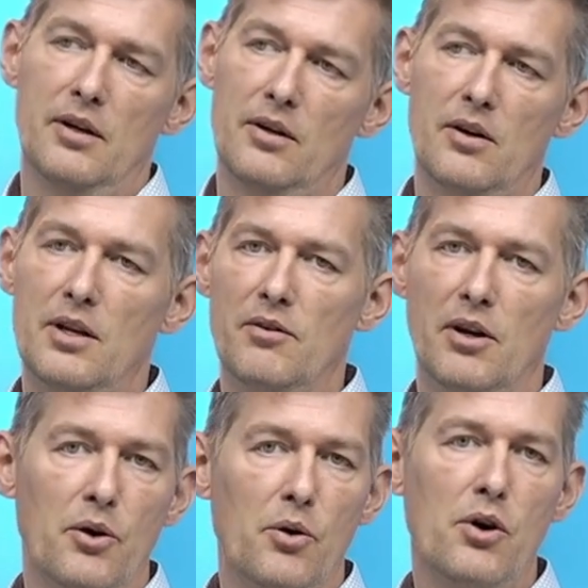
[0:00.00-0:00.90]
not
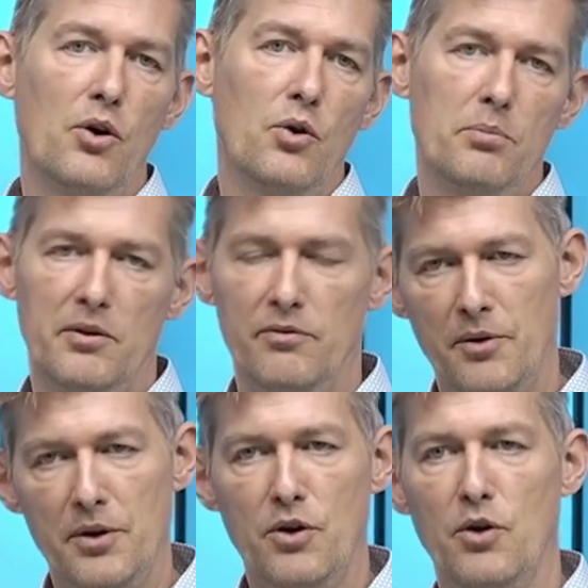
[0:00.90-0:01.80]
even low code, but
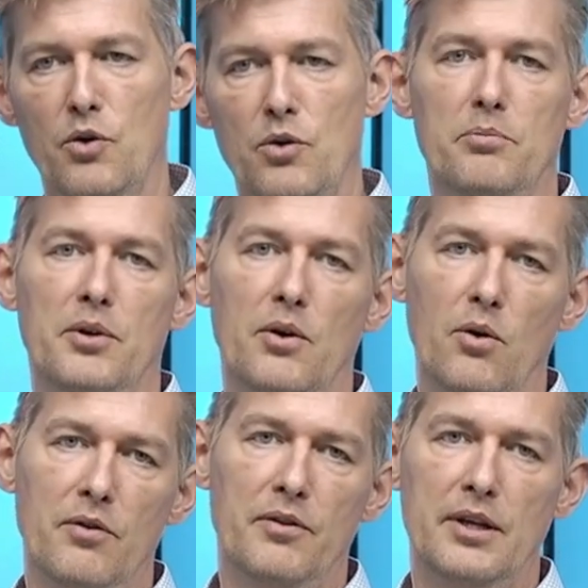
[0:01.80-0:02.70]
very code, but
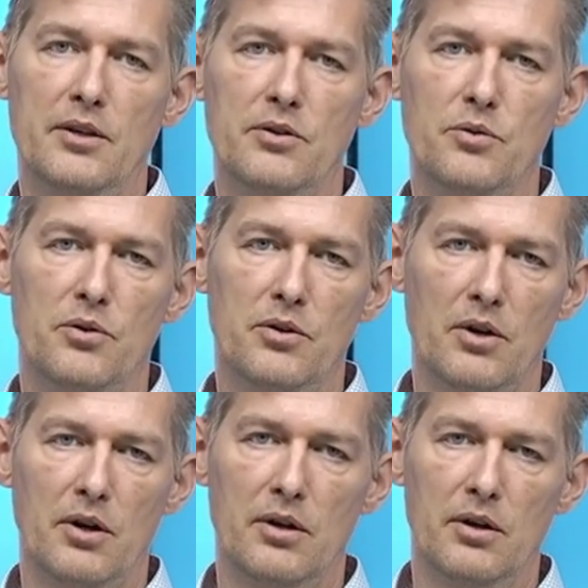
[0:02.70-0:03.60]
all of that
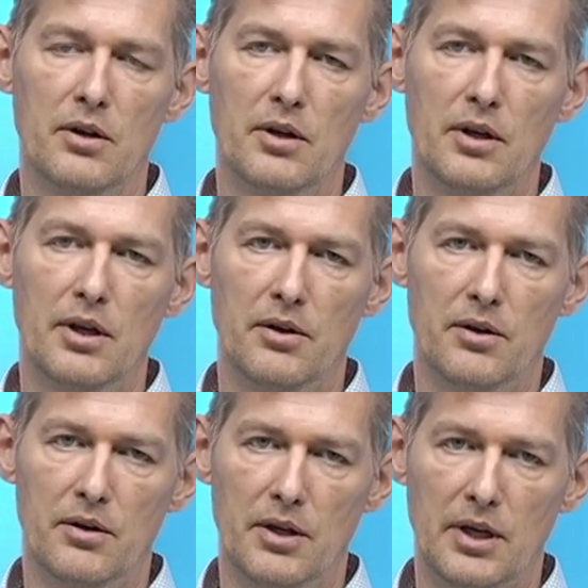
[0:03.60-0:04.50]
done in